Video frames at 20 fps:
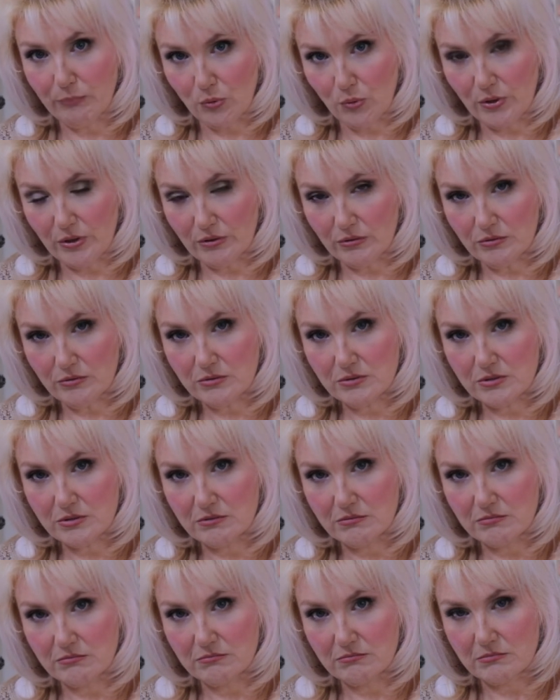
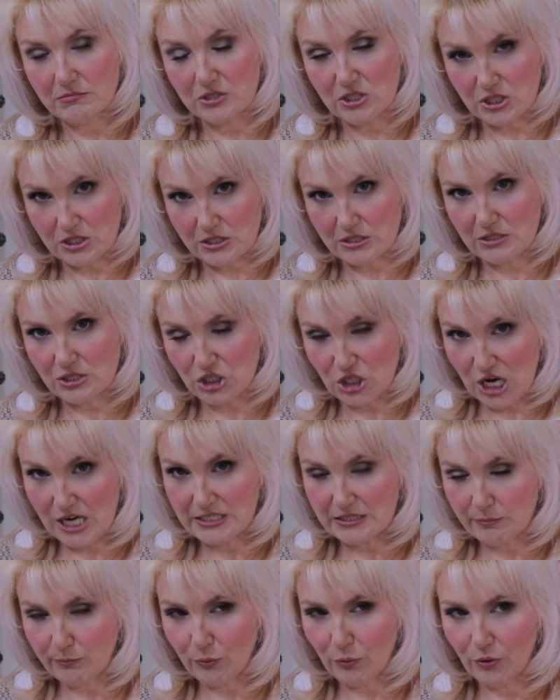boils,
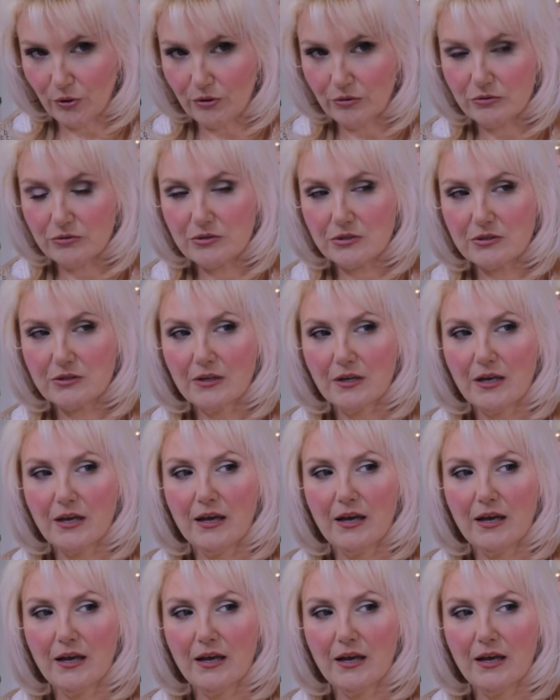just boils,